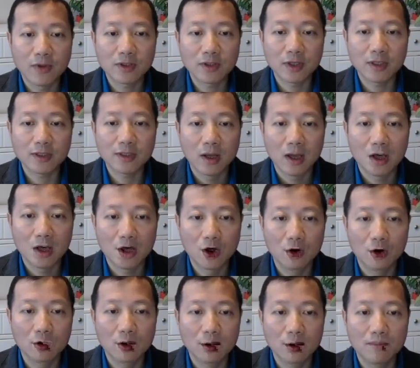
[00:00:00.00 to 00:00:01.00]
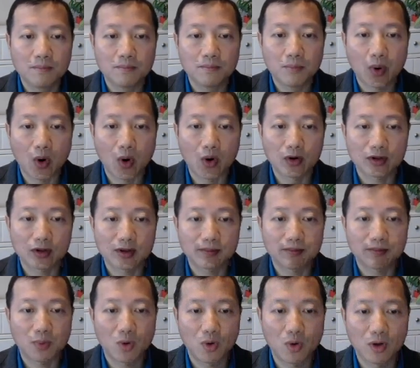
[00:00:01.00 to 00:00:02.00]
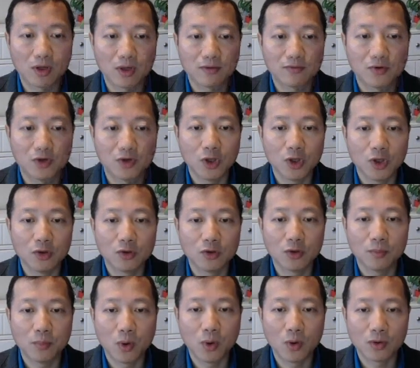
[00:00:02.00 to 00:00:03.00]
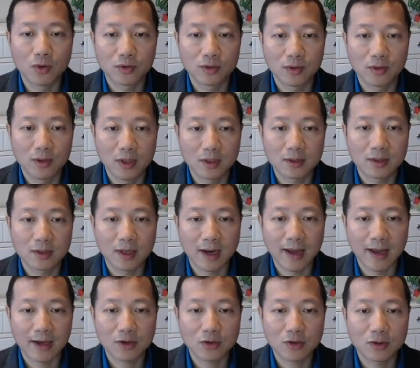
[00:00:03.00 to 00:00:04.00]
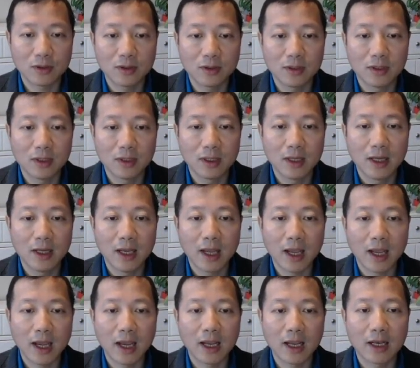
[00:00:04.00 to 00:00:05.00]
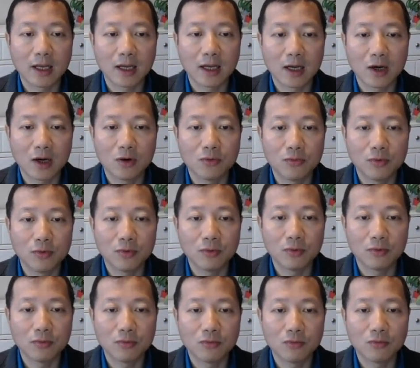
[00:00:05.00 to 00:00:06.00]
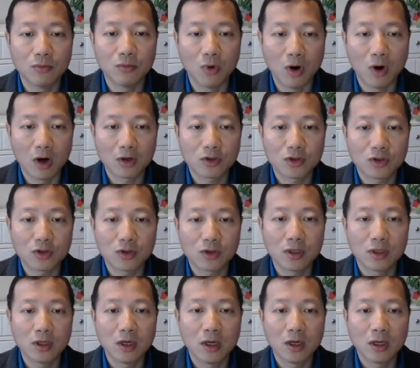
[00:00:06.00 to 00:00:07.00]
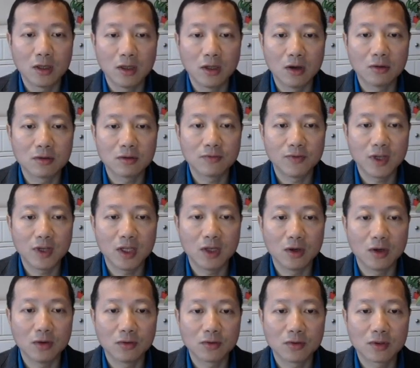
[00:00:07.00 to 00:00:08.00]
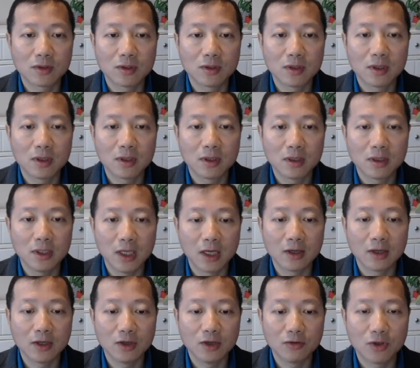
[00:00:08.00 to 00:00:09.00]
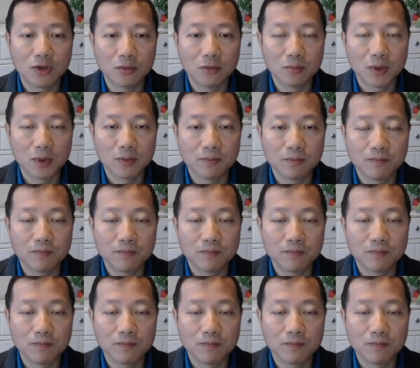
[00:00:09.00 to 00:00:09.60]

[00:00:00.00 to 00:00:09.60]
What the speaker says: This is a good pause point for you to pause this lecture and go watch those videos in YouTube.